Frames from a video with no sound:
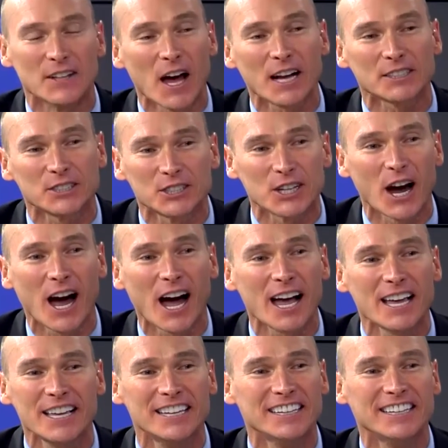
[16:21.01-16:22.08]
not
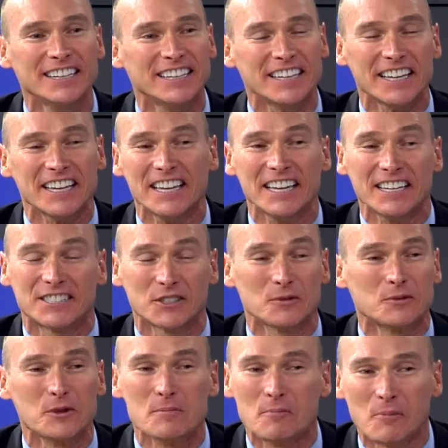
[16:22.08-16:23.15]
shy. It's a
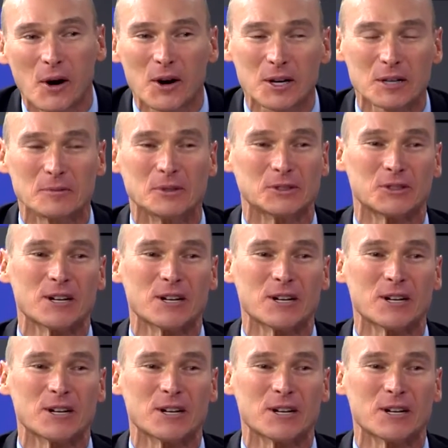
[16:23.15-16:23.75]
remarkable